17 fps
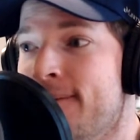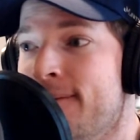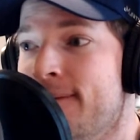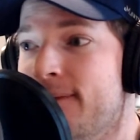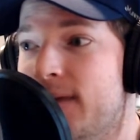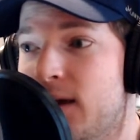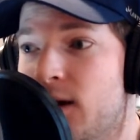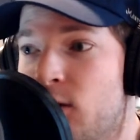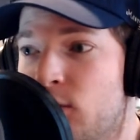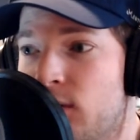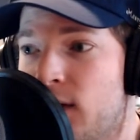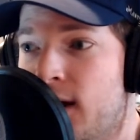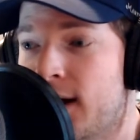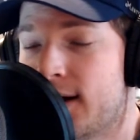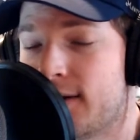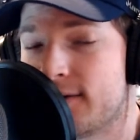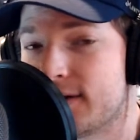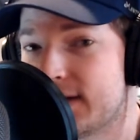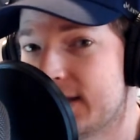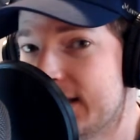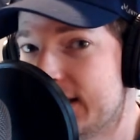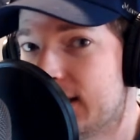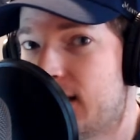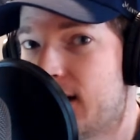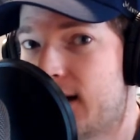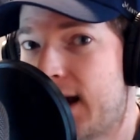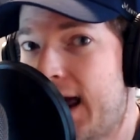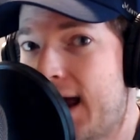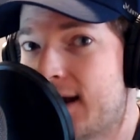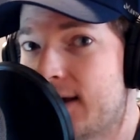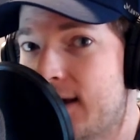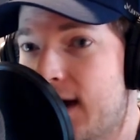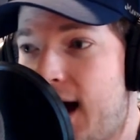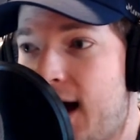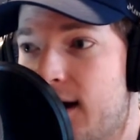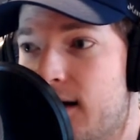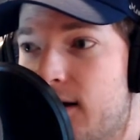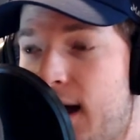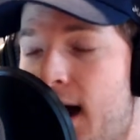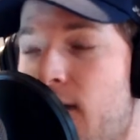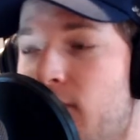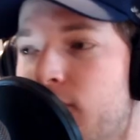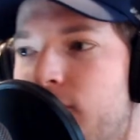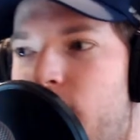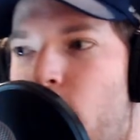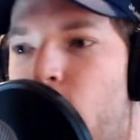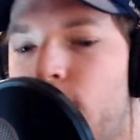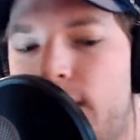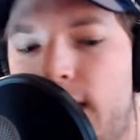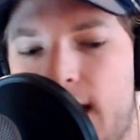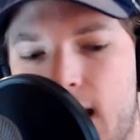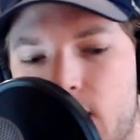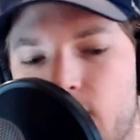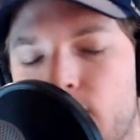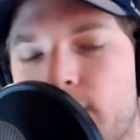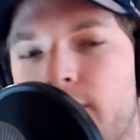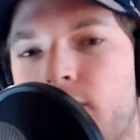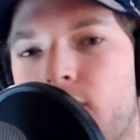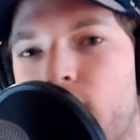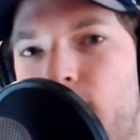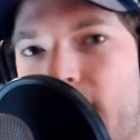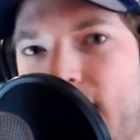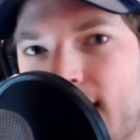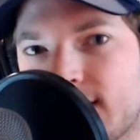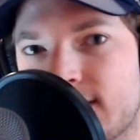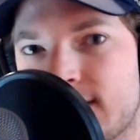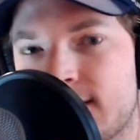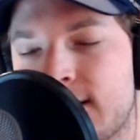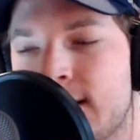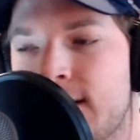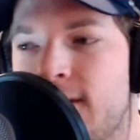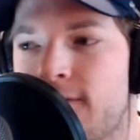the O-line and the D-line had gotten, how far they had regressed